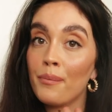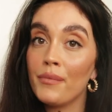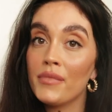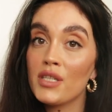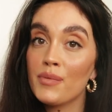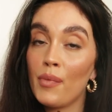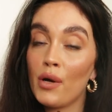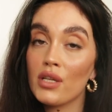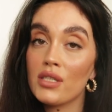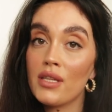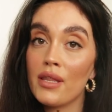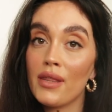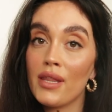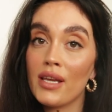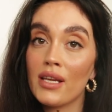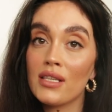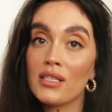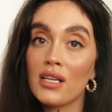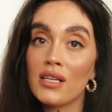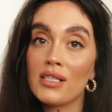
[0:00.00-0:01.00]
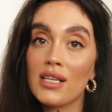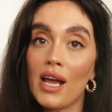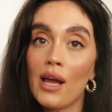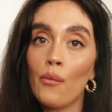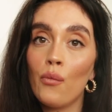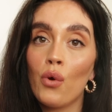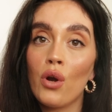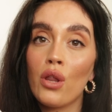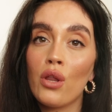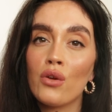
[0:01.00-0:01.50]
spots and things, because I
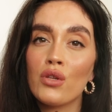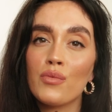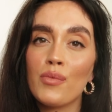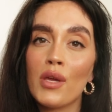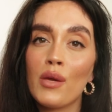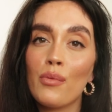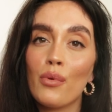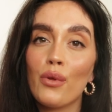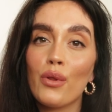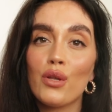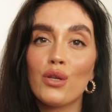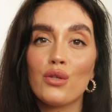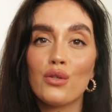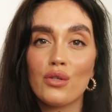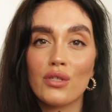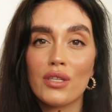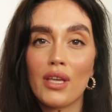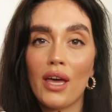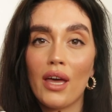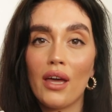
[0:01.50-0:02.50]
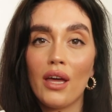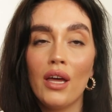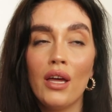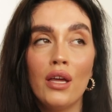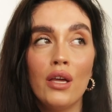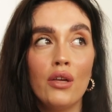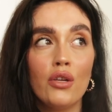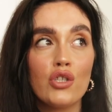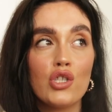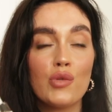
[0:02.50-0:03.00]
am one of those people that does get
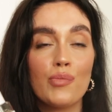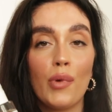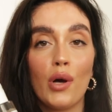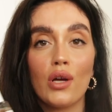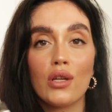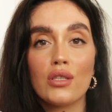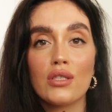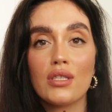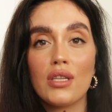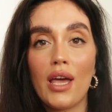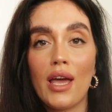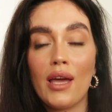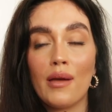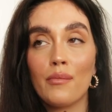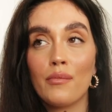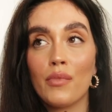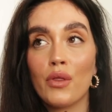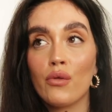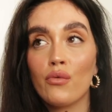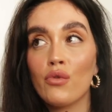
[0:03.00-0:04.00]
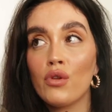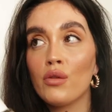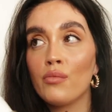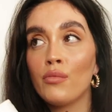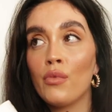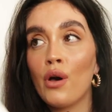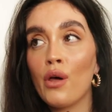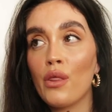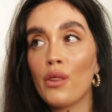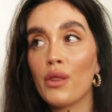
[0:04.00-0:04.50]
spots through the
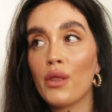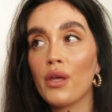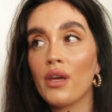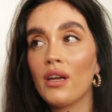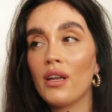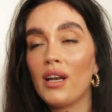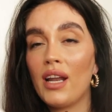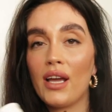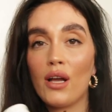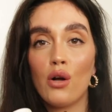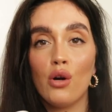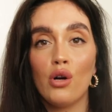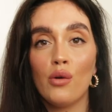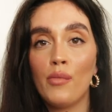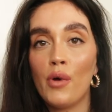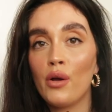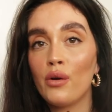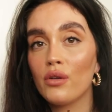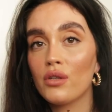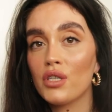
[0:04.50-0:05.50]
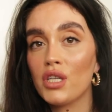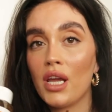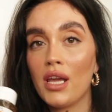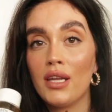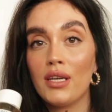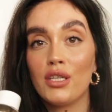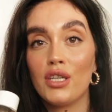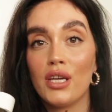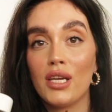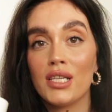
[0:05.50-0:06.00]
month, like hormonal
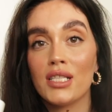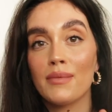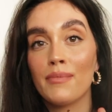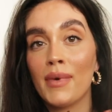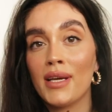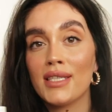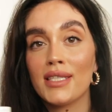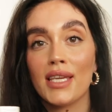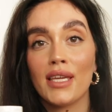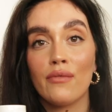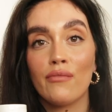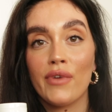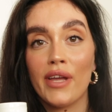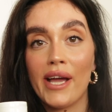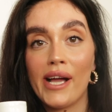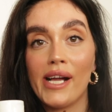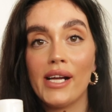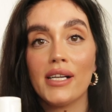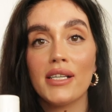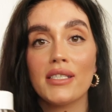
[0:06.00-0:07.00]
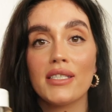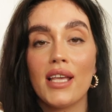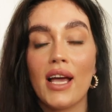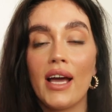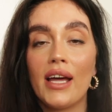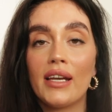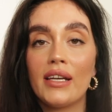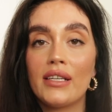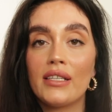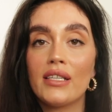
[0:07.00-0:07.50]
changes, my skin reacts,
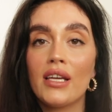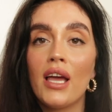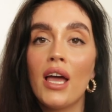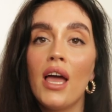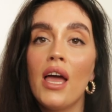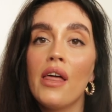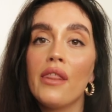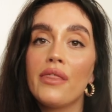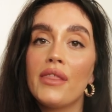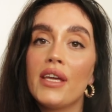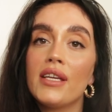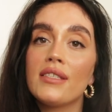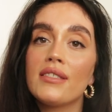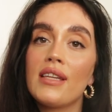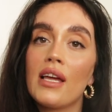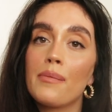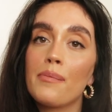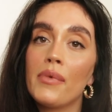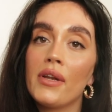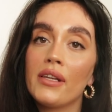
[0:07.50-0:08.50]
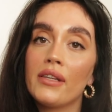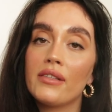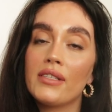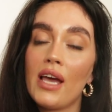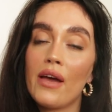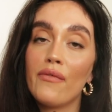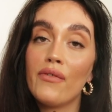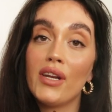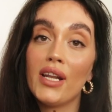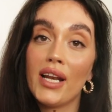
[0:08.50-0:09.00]
and this
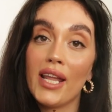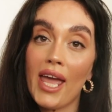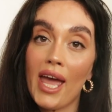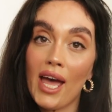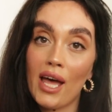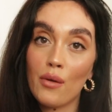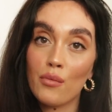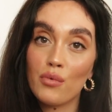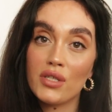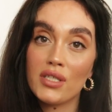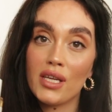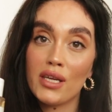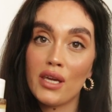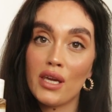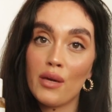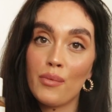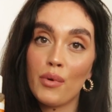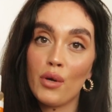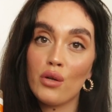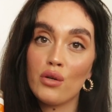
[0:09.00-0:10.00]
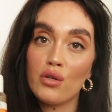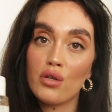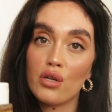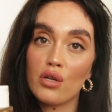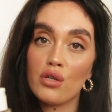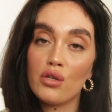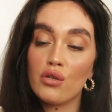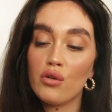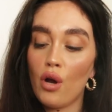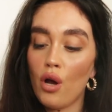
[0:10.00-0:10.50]
definitely helps to keep it under
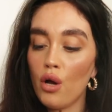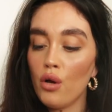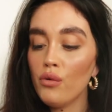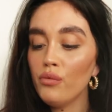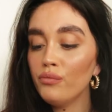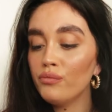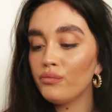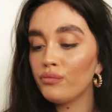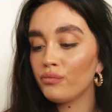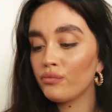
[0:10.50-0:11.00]
control.